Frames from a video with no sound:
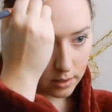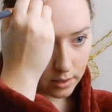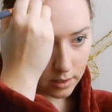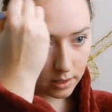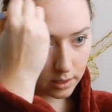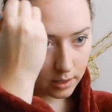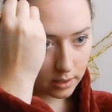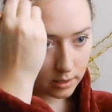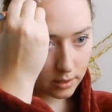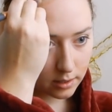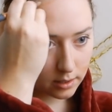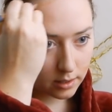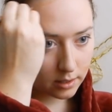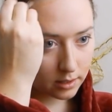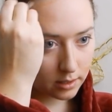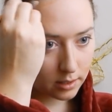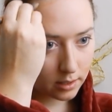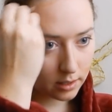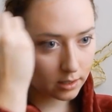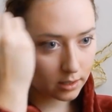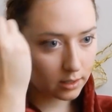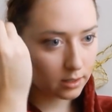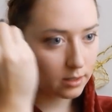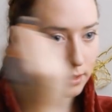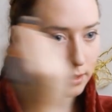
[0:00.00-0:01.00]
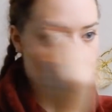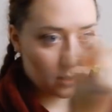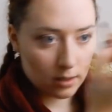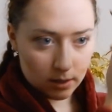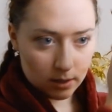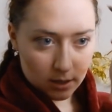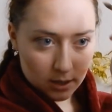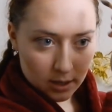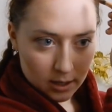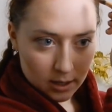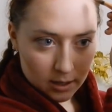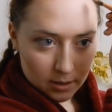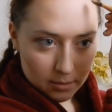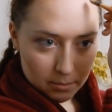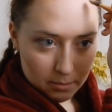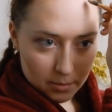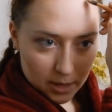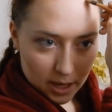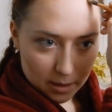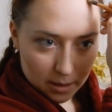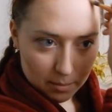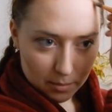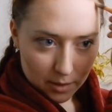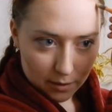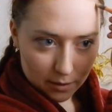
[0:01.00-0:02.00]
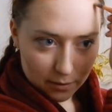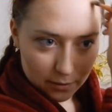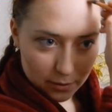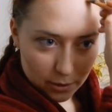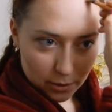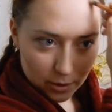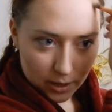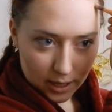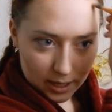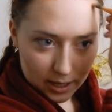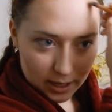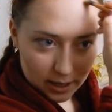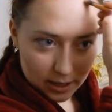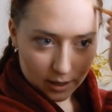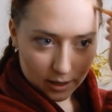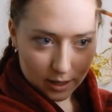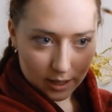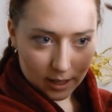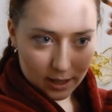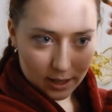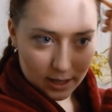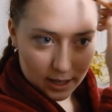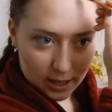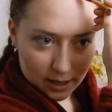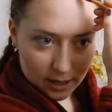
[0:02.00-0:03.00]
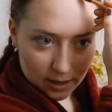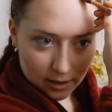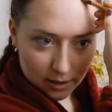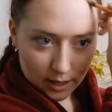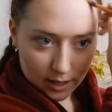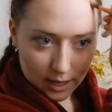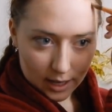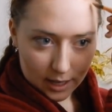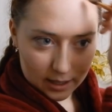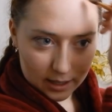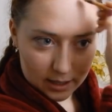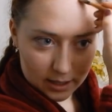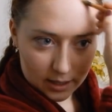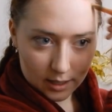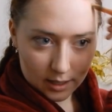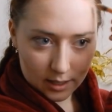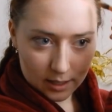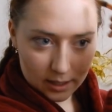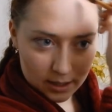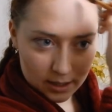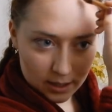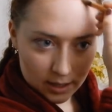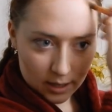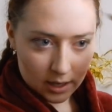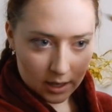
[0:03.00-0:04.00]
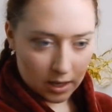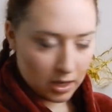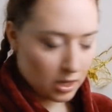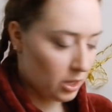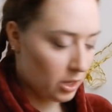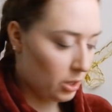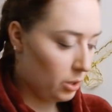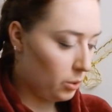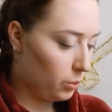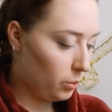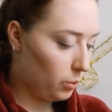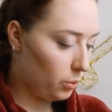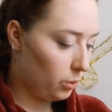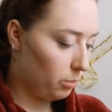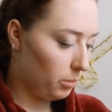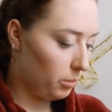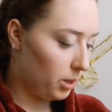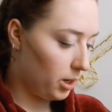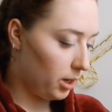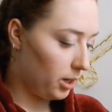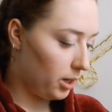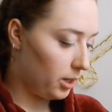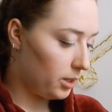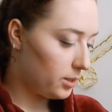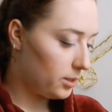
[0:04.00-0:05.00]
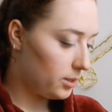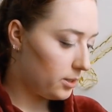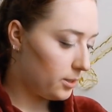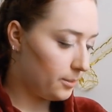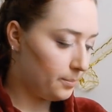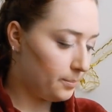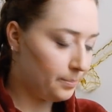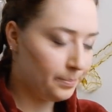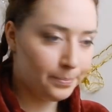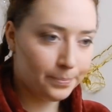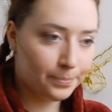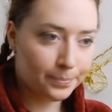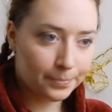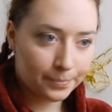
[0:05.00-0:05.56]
just to make my forehead look a little less humongous.